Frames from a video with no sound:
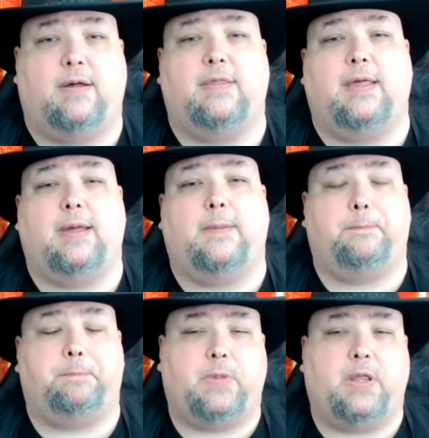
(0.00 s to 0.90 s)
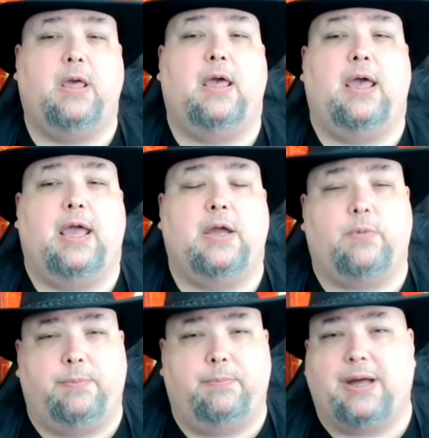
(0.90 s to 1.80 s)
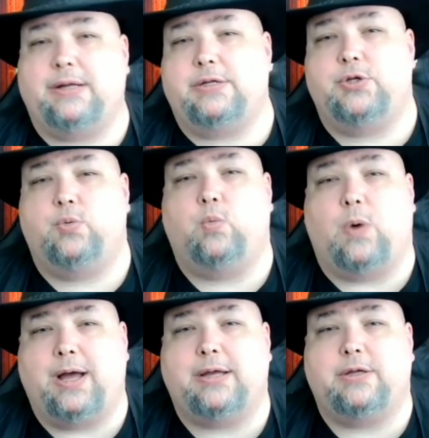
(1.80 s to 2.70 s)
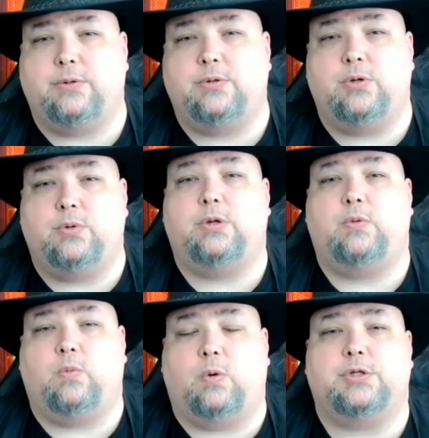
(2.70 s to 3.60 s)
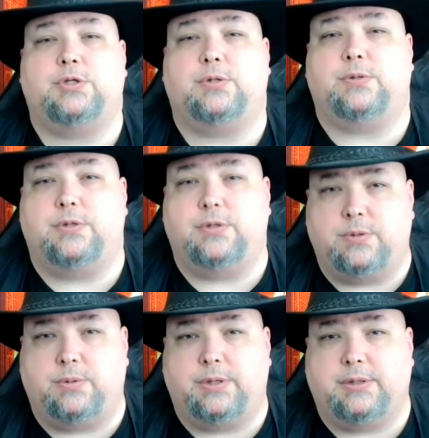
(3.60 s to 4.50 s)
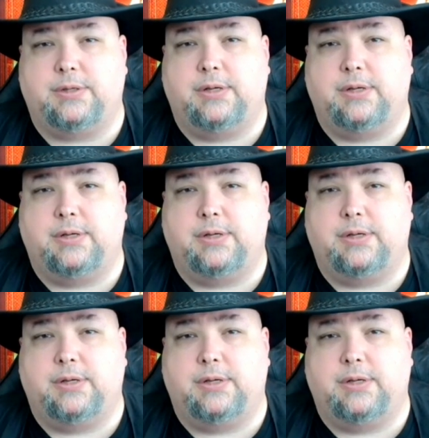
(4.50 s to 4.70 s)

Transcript: on that, it reminds you why you're doing what you're doing.